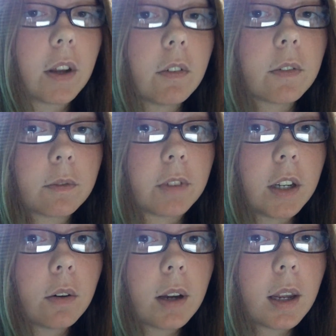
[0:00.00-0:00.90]
video
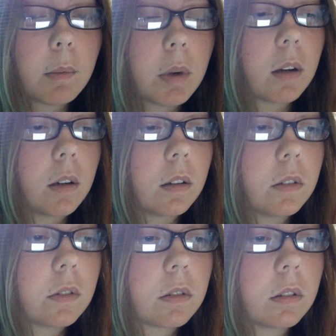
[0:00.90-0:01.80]
game
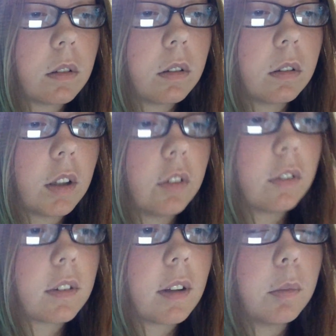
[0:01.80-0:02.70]
is Legend of
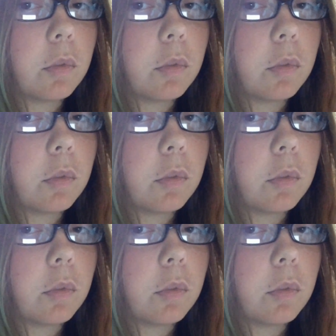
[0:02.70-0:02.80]
Zelda Majora's